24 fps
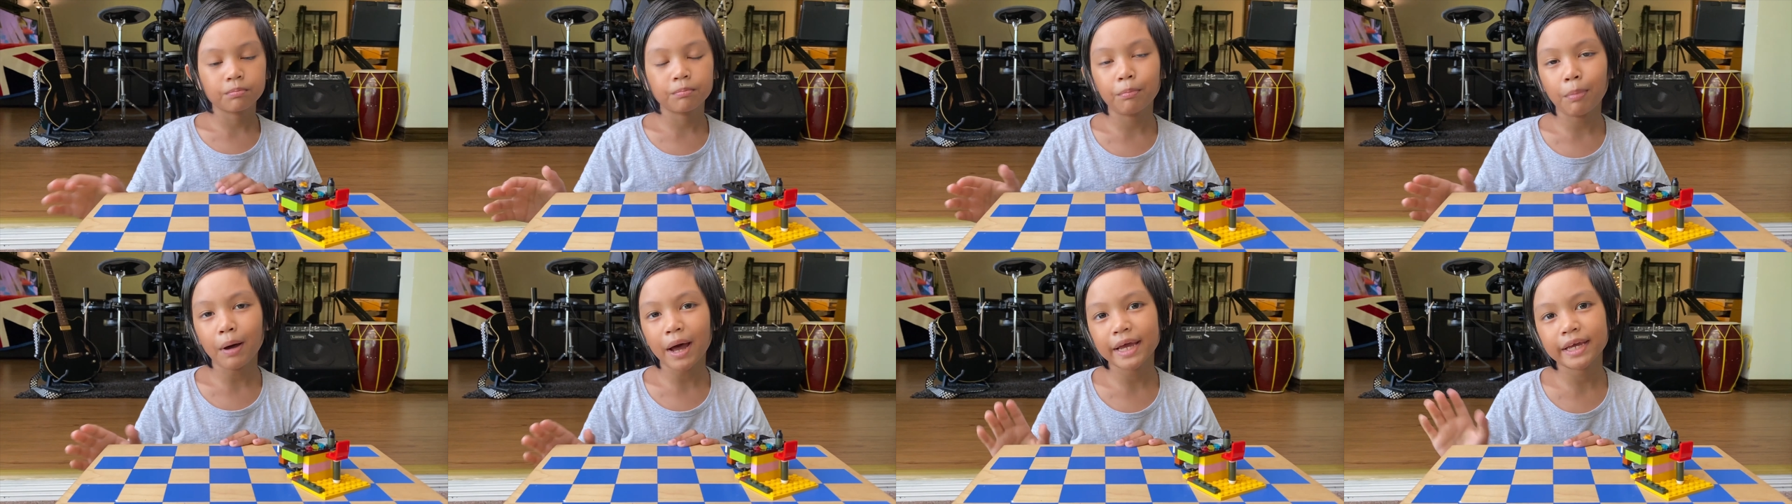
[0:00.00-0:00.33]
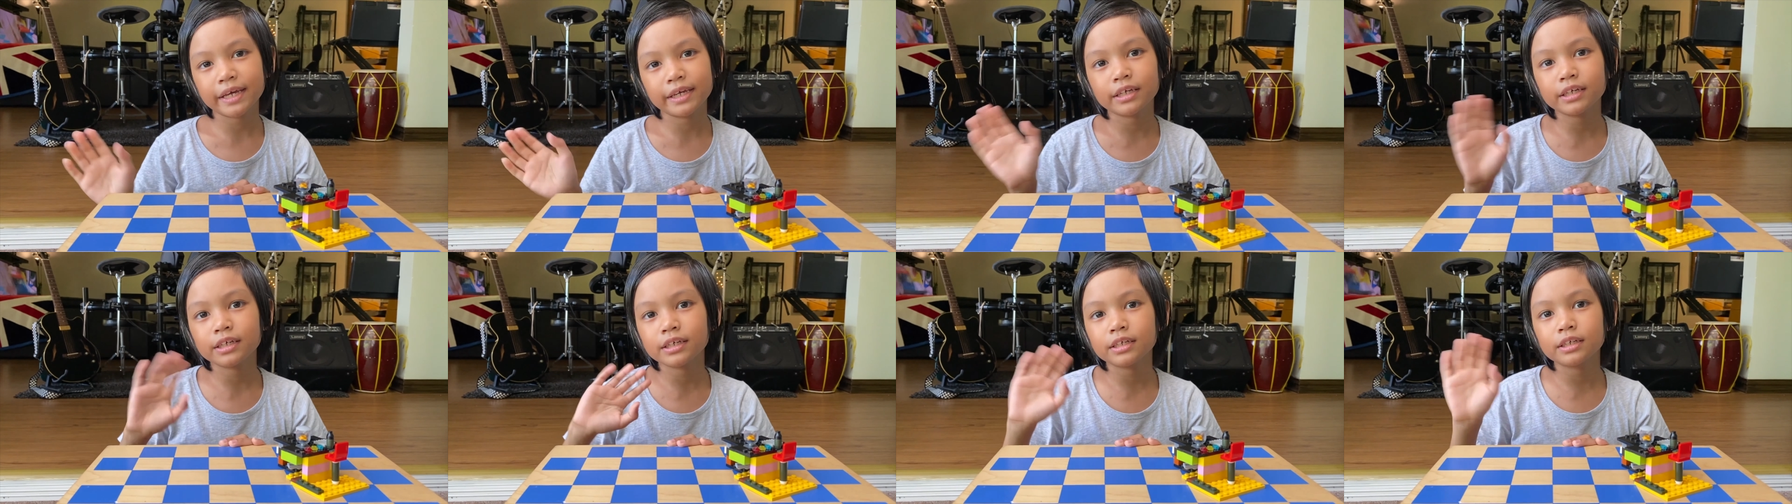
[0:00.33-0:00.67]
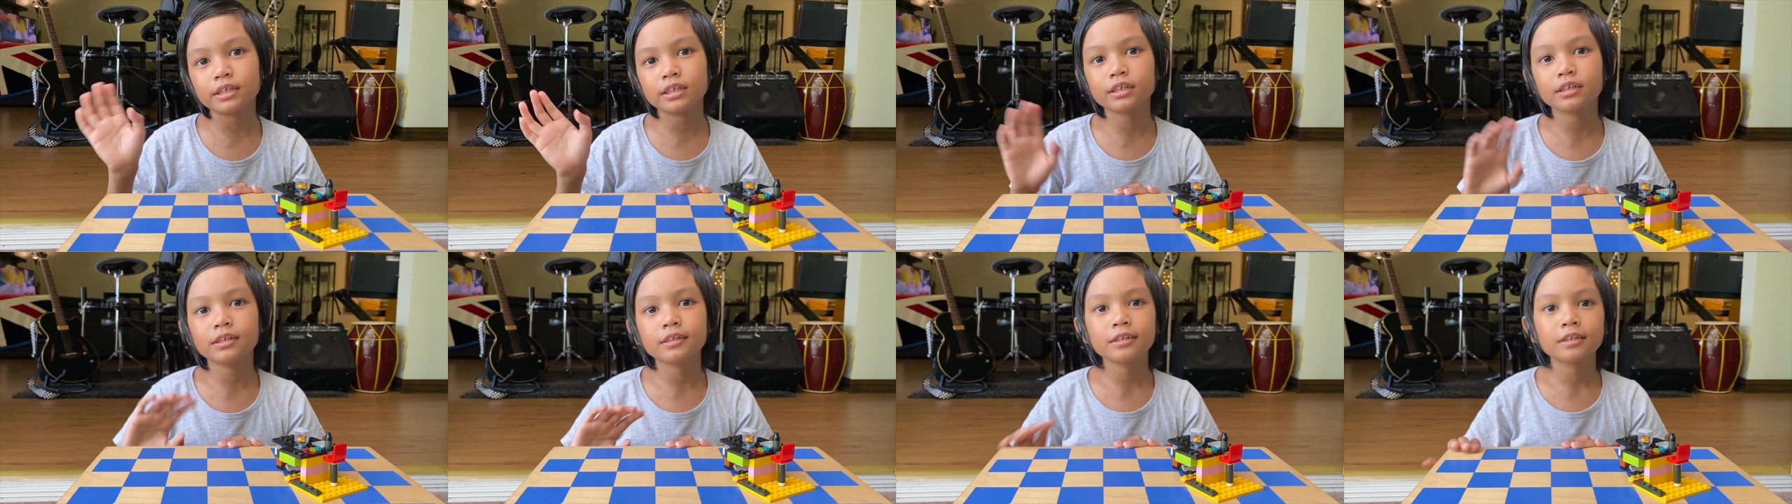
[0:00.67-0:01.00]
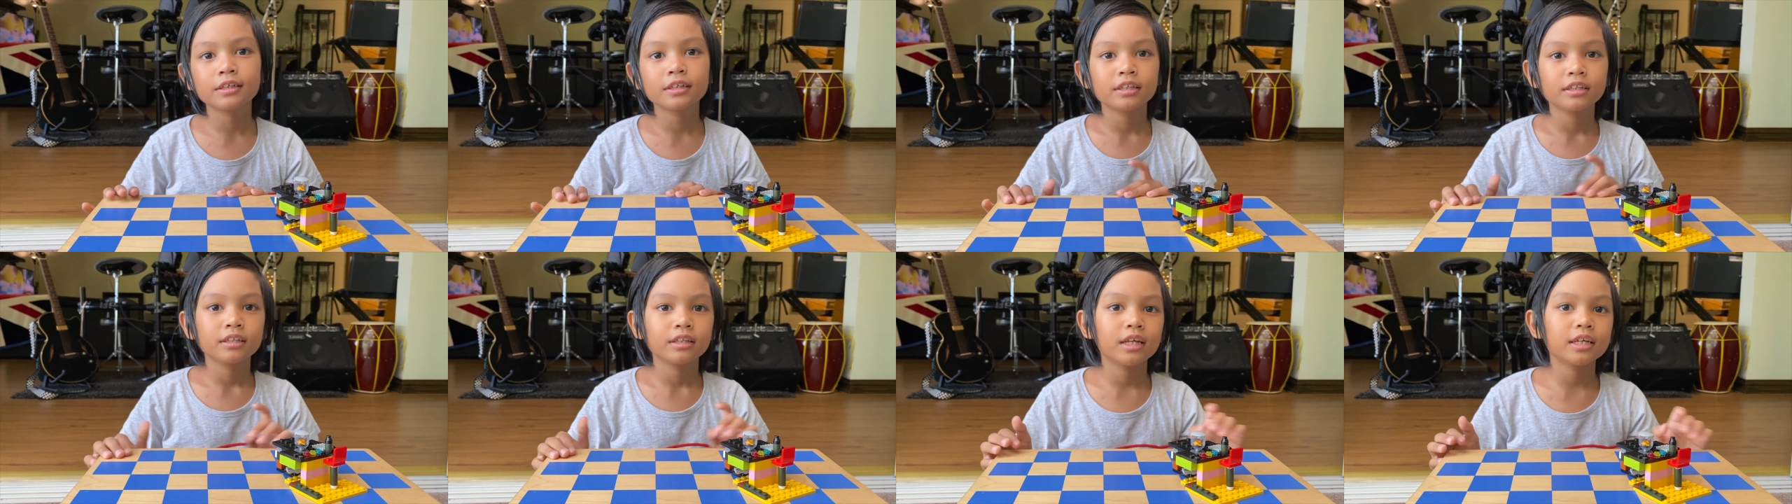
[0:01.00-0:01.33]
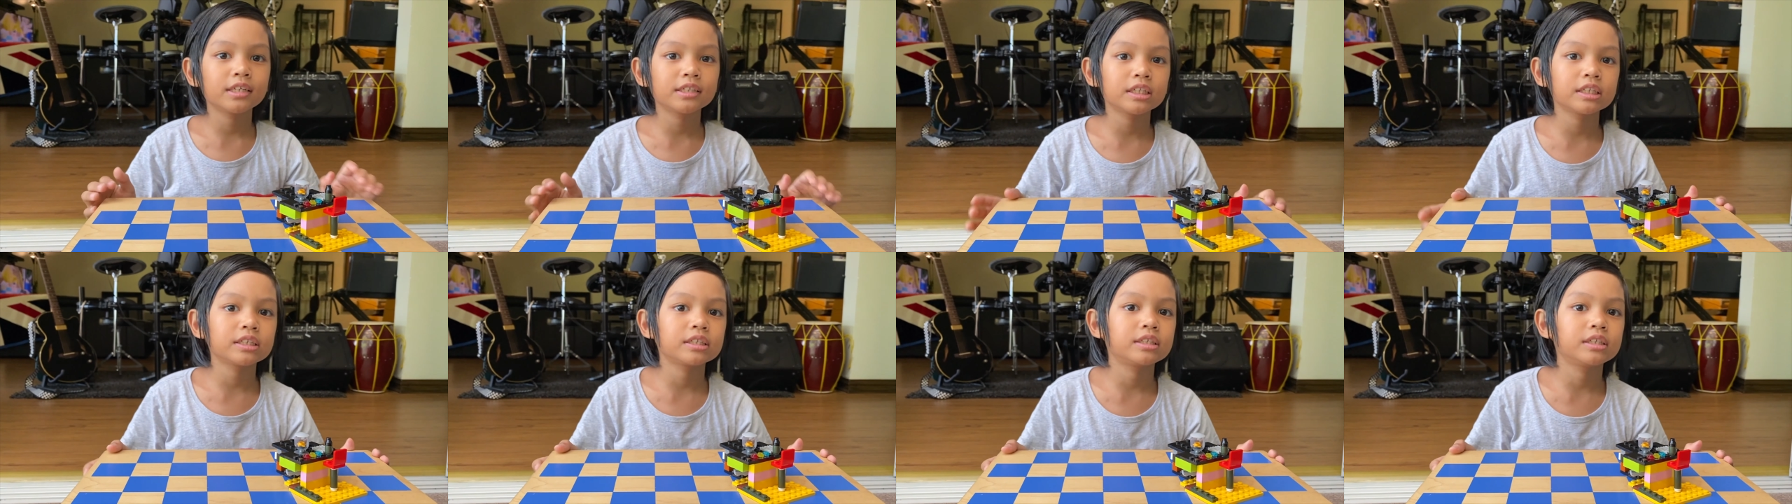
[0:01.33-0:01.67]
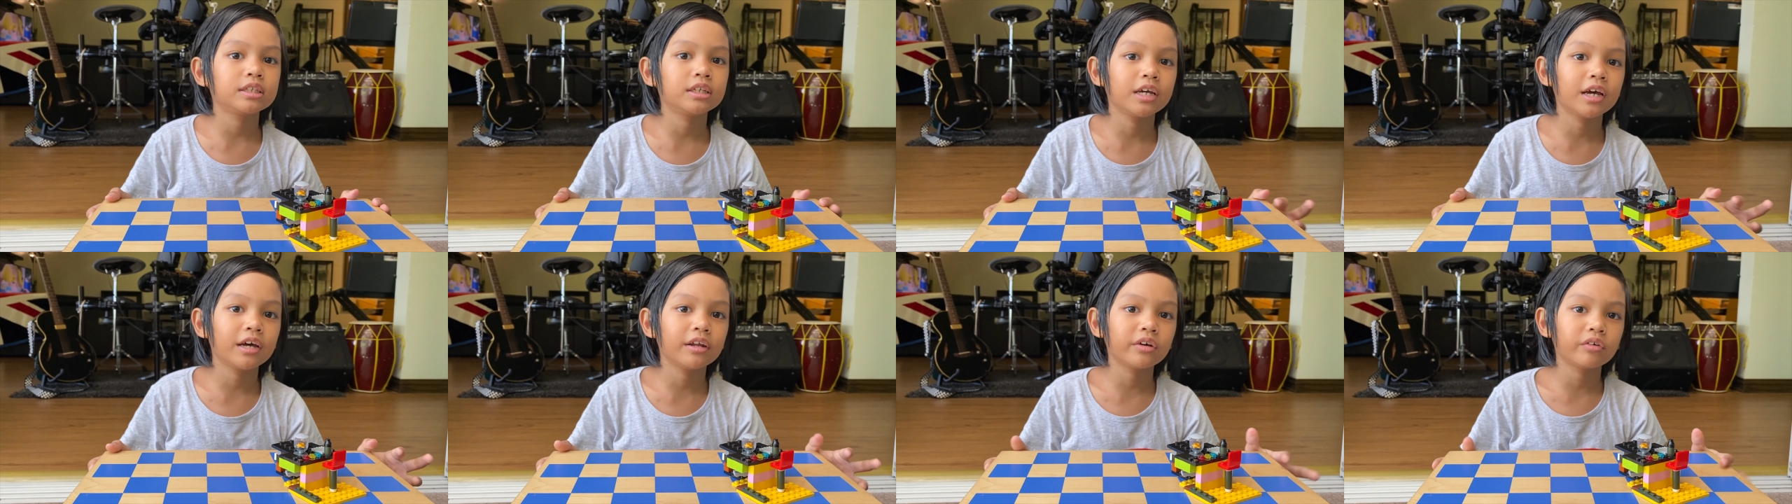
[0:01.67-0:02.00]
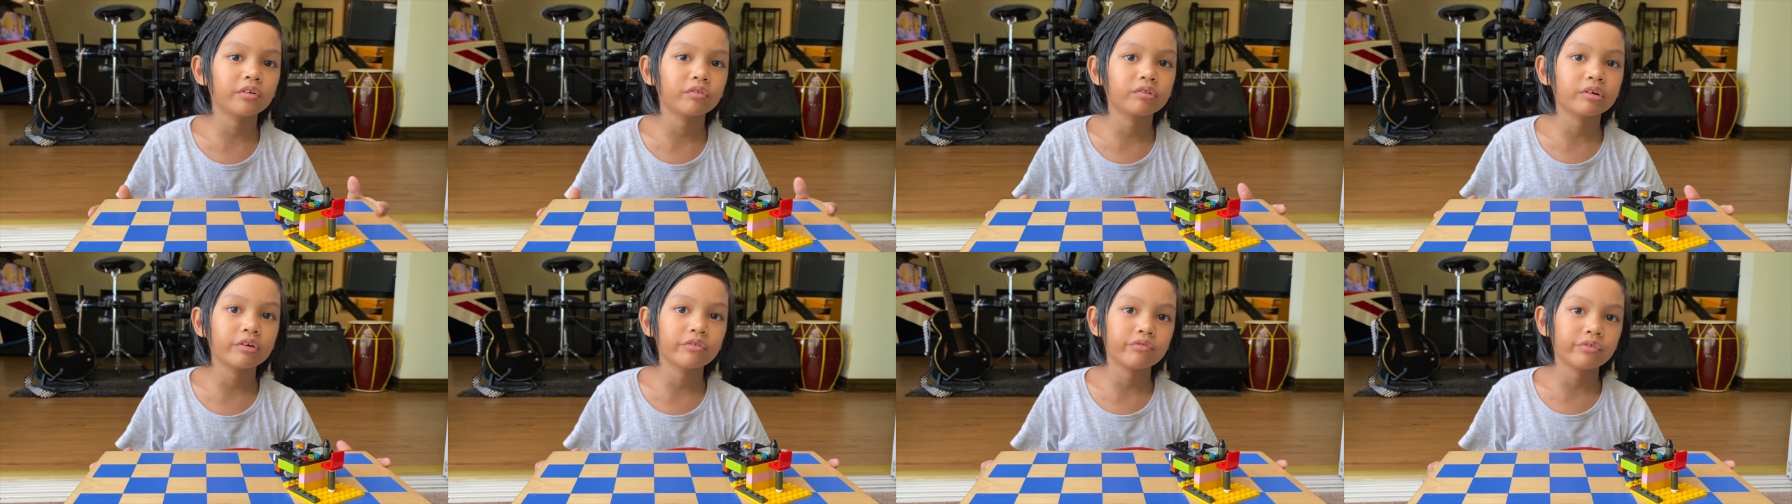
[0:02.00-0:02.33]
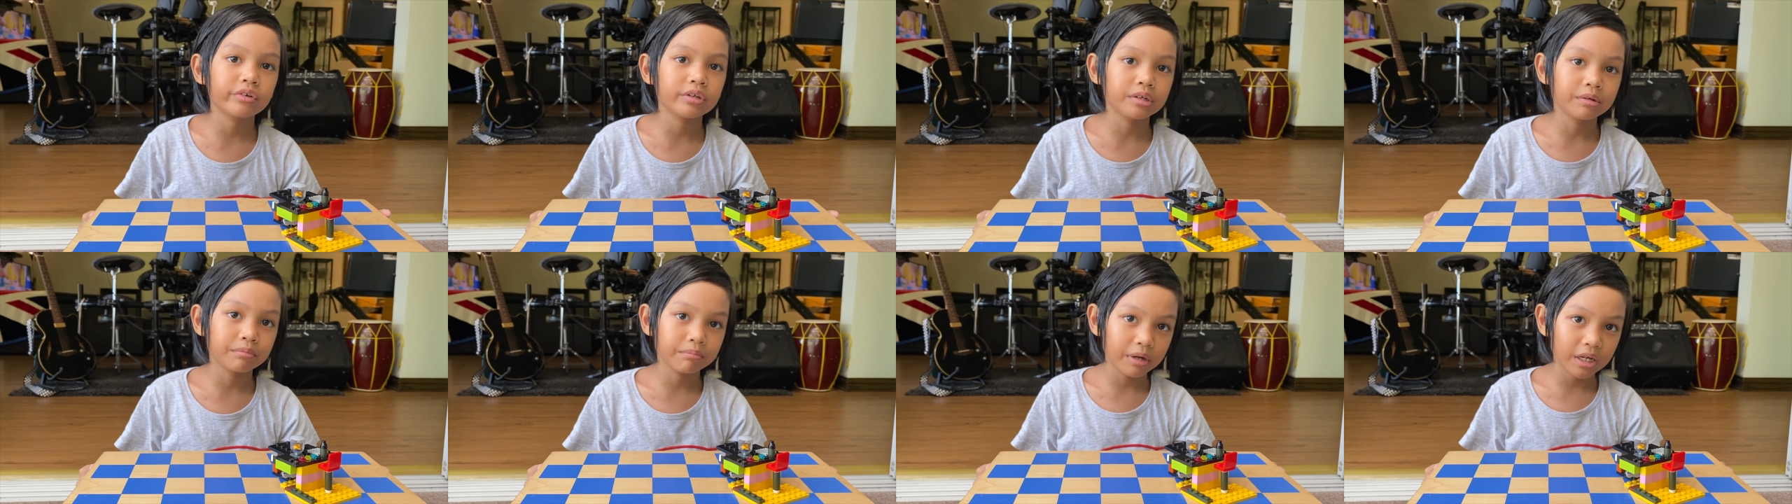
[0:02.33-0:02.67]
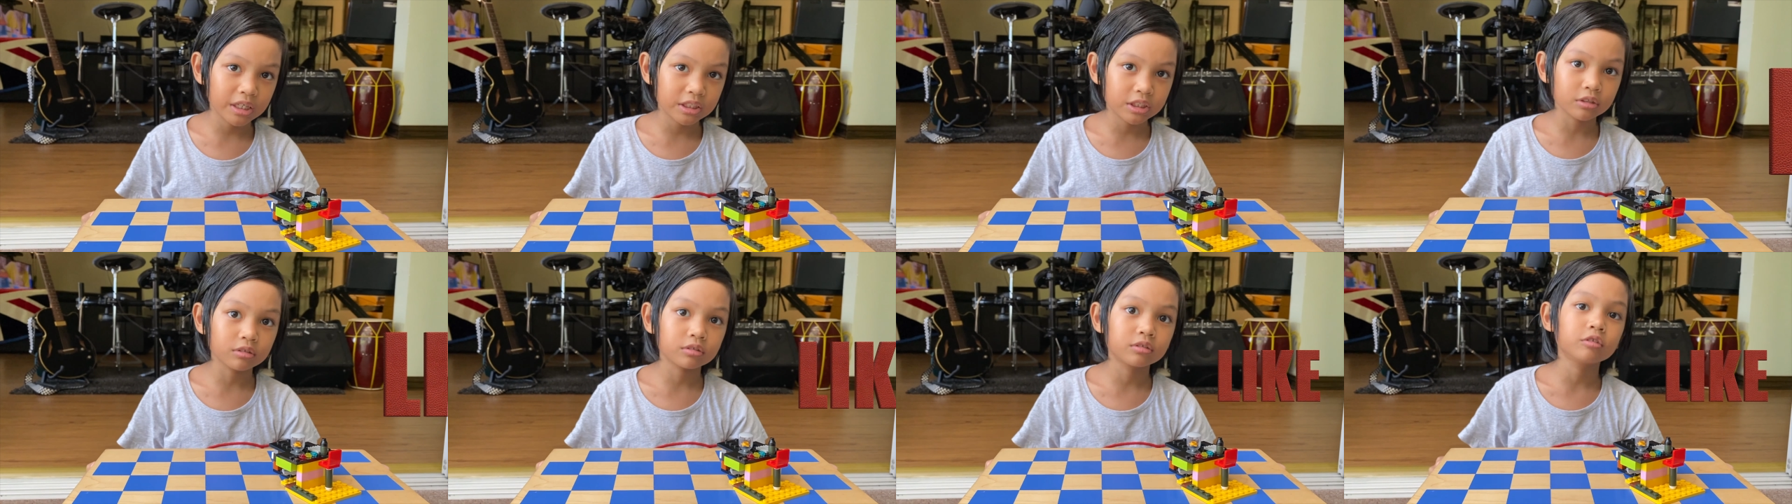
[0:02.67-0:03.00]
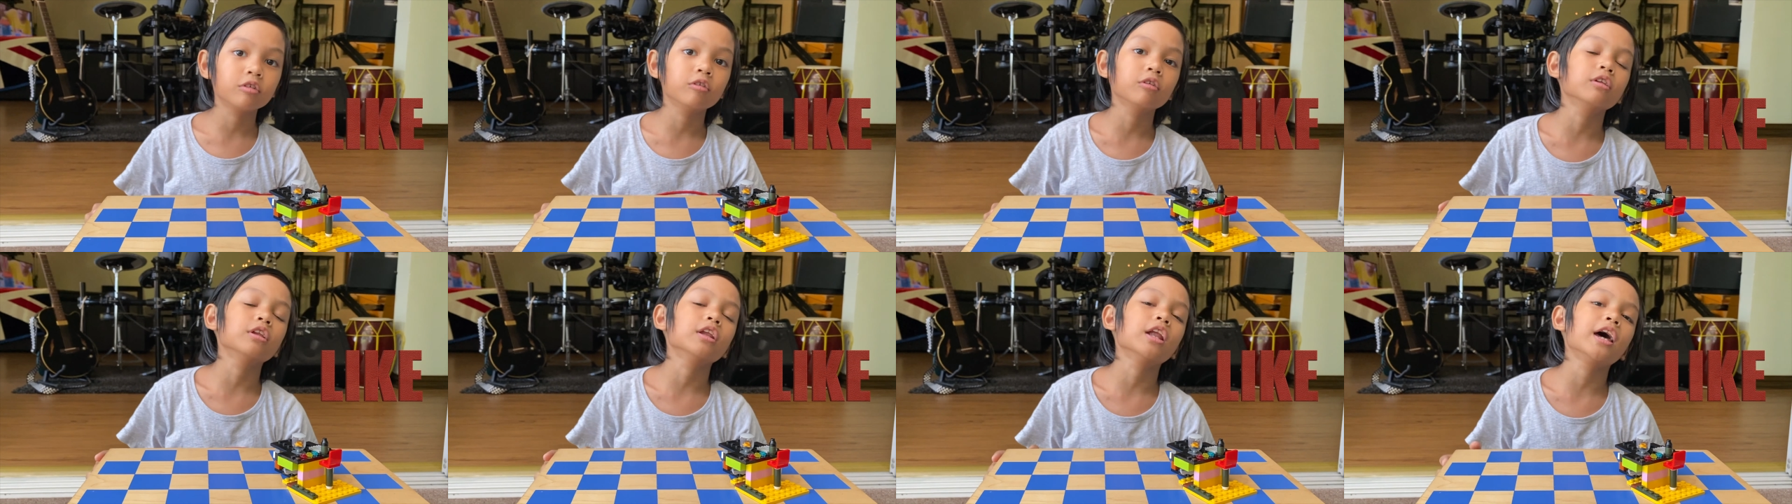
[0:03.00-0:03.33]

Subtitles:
Bye! This is the end of the video. Make sure to